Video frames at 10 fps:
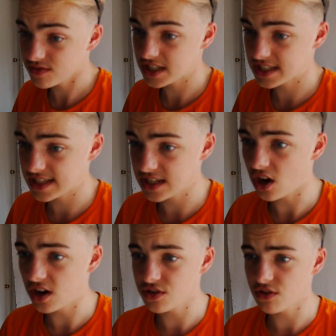of sixteen,
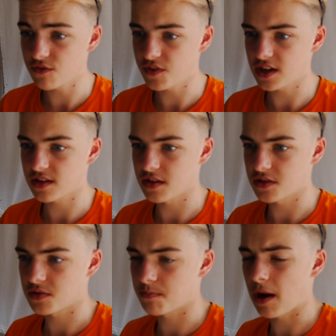I do think
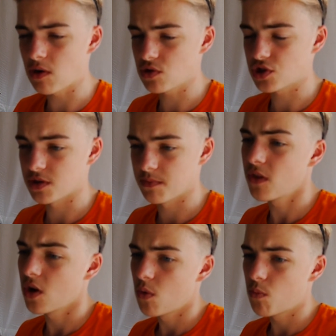that
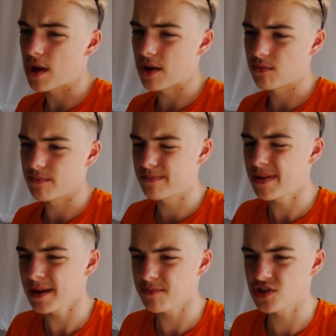Belgium will
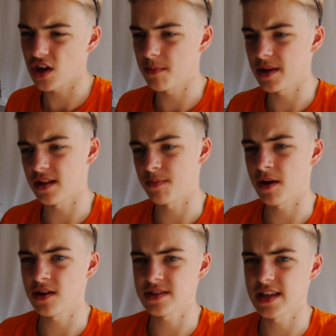pip Germany at the
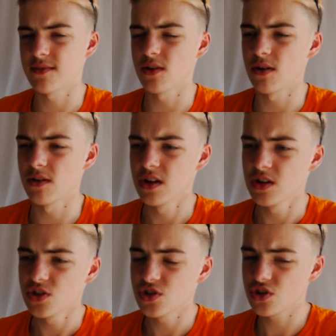post. They've got a
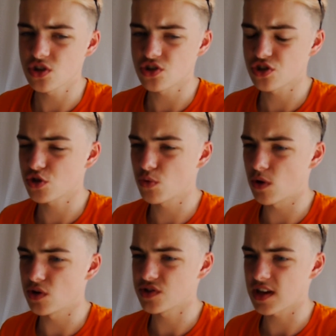good
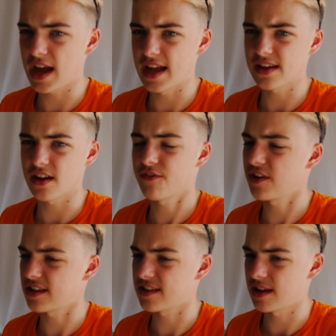squad, and I
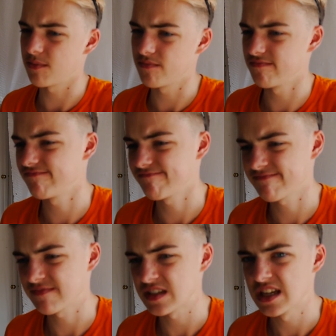think they,
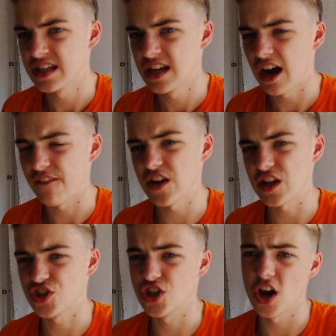I
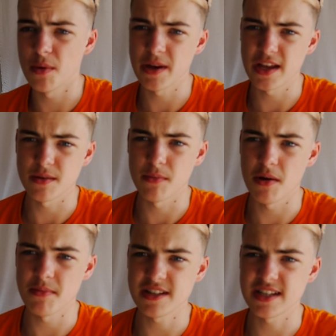think Germany at the
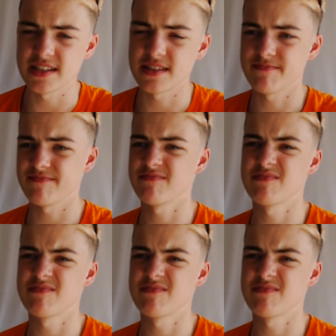moment is